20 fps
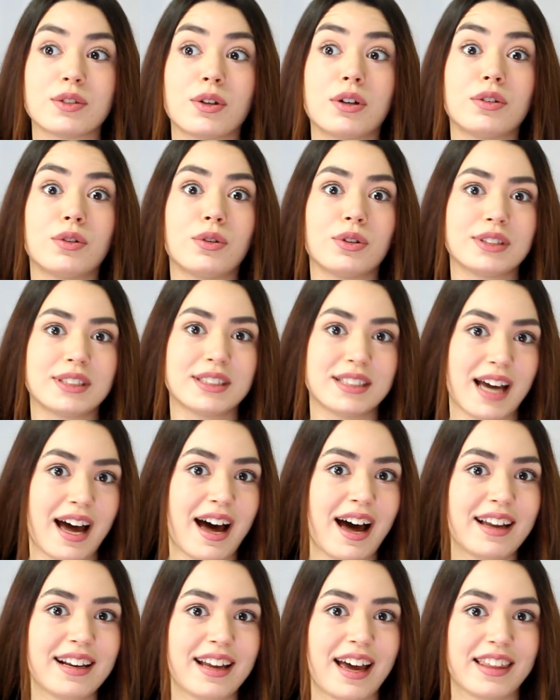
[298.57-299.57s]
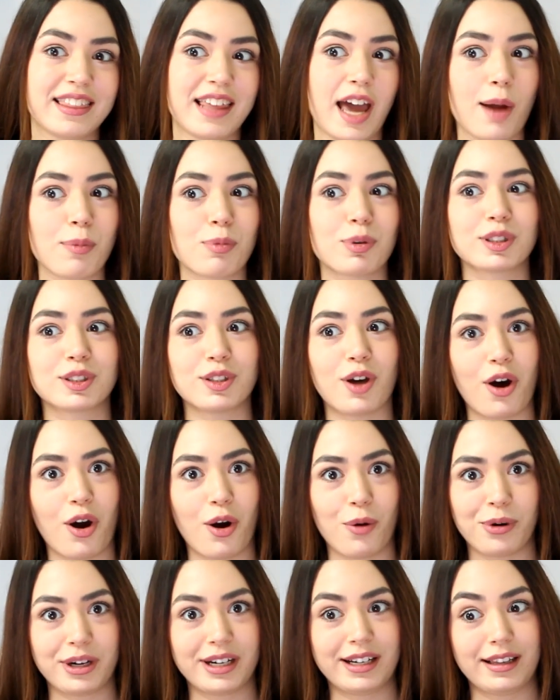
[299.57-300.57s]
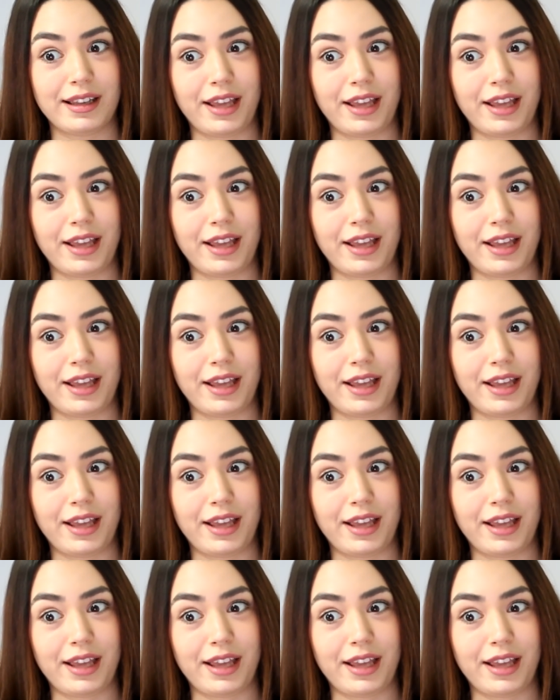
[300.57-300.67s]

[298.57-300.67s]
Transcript: or Dostana, that was already